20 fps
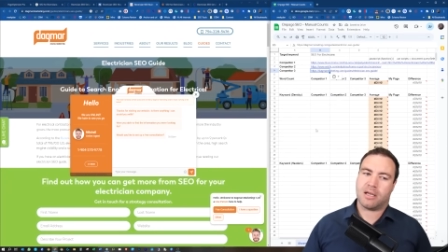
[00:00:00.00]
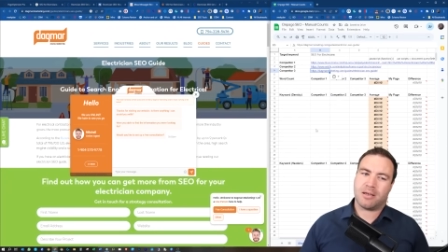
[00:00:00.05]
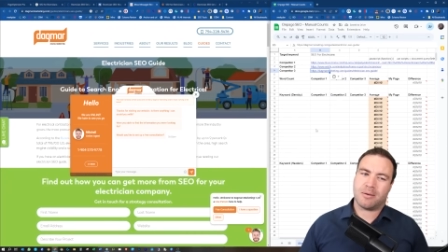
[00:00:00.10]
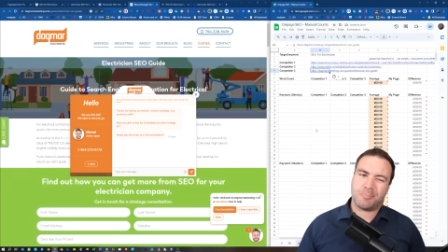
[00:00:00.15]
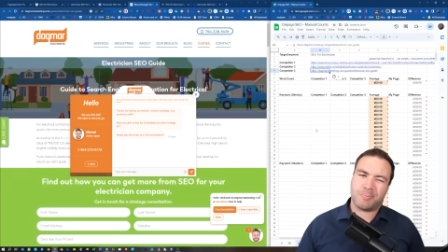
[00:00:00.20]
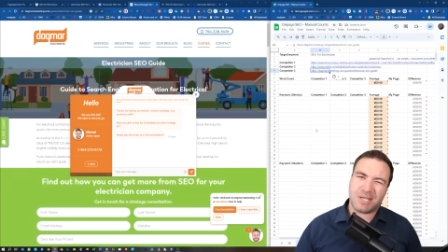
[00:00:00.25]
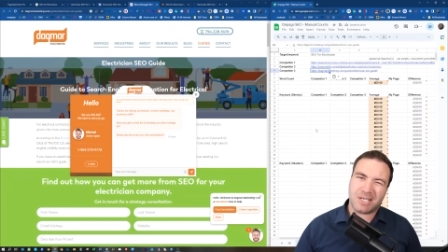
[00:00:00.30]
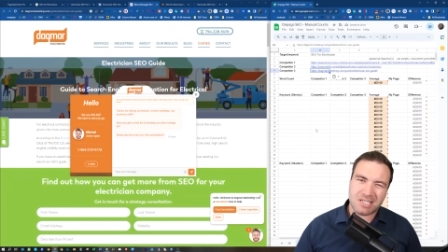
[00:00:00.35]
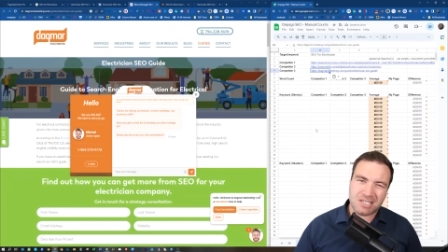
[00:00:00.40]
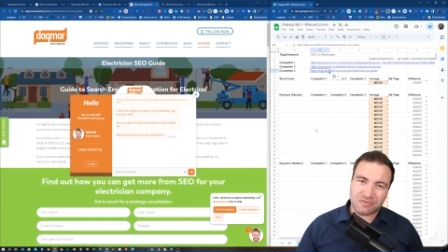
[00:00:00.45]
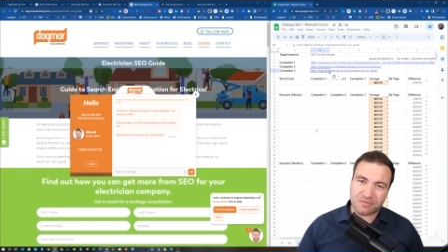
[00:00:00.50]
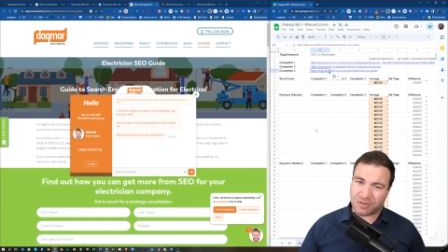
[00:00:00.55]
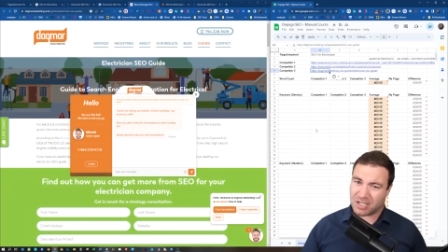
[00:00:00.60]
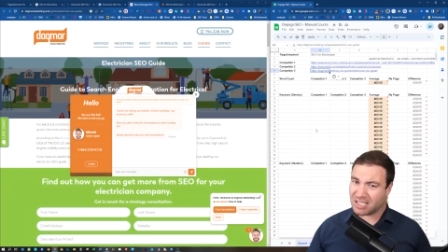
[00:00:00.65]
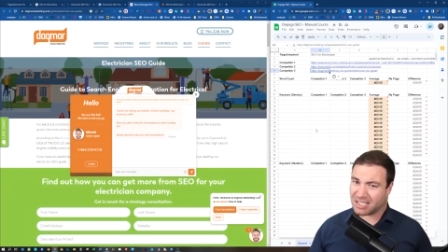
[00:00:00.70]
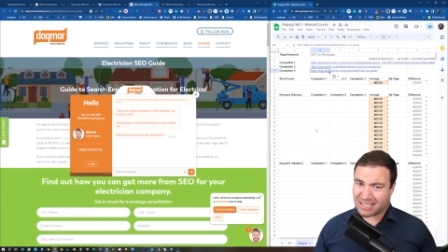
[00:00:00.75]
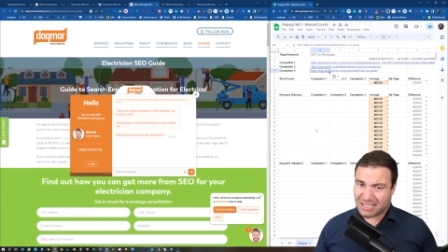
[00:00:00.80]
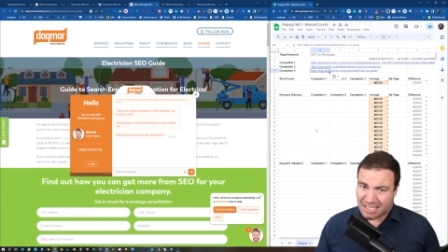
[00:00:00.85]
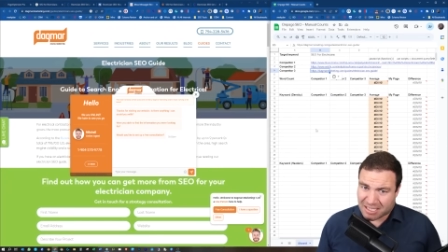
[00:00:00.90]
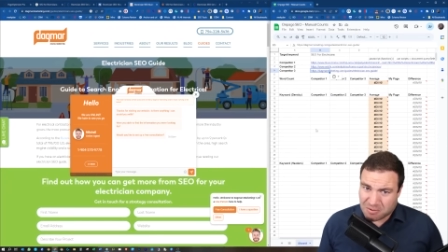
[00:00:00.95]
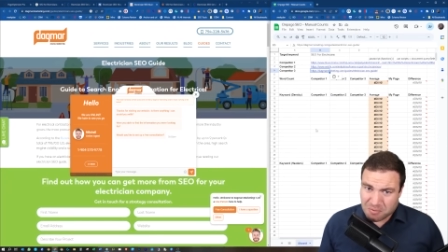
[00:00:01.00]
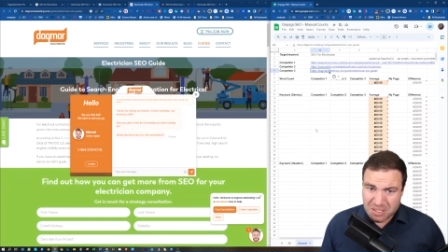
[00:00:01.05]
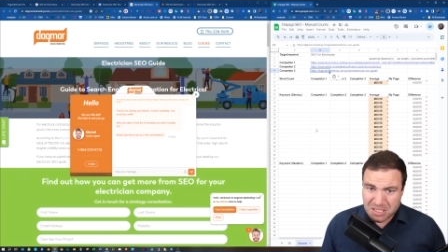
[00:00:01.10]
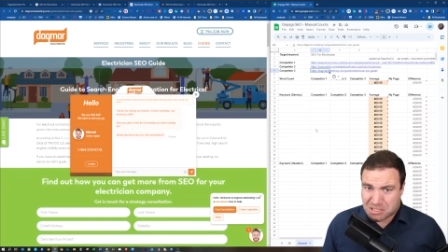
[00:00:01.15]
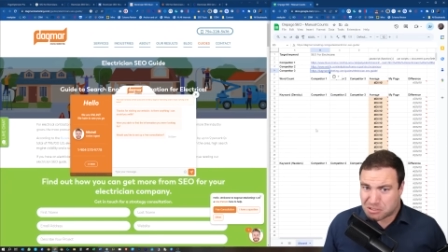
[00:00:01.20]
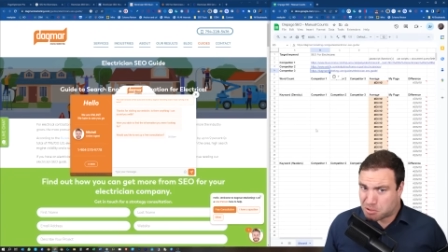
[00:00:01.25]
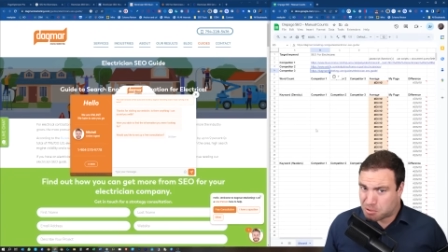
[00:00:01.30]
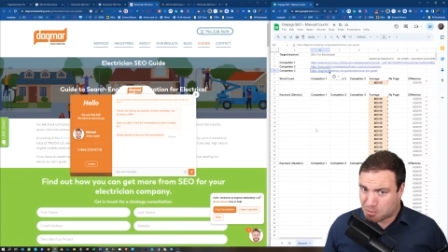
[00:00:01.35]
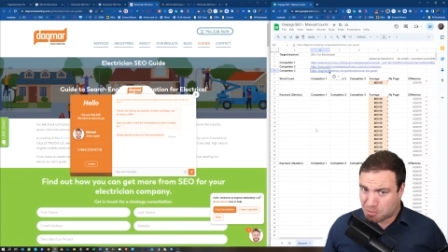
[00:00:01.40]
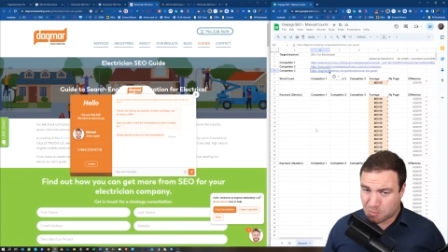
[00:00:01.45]
Because really, they're the ones
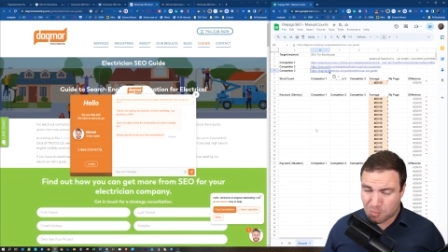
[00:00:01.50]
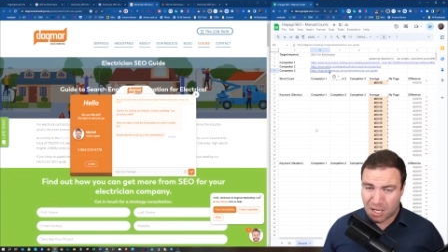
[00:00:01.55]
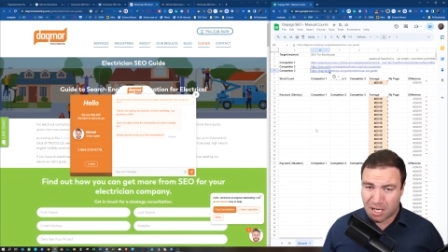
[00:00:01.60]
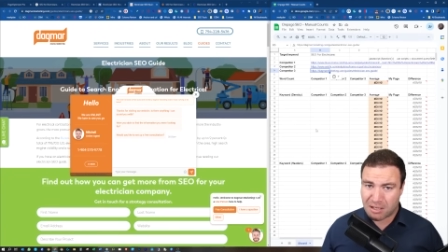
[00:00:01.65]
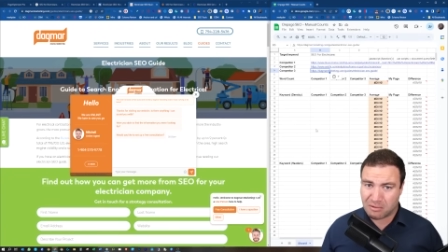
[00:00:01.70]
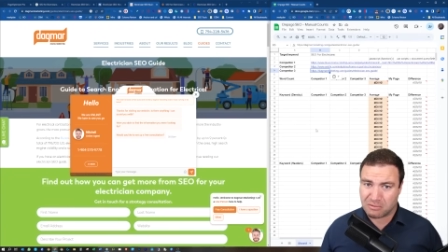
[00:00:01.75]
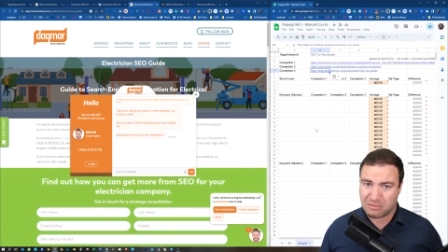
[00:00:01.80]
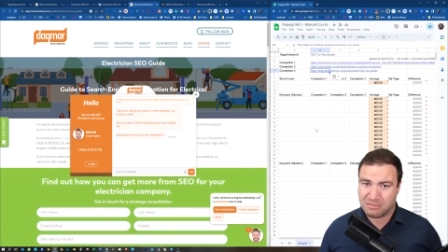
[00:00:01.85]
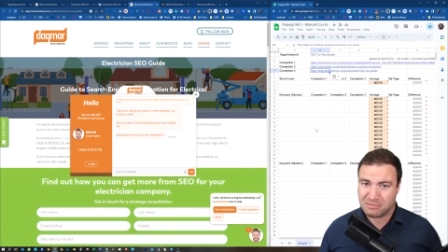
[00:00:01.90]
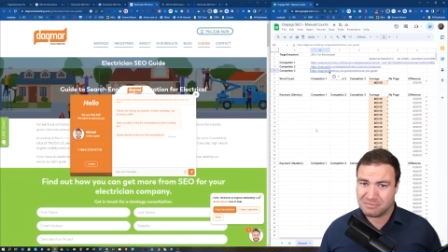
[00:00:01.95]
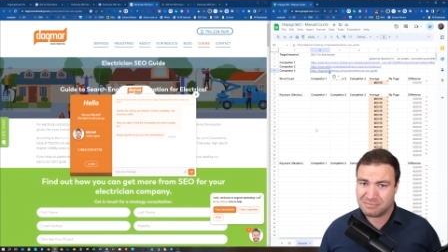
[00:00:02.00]
doing well.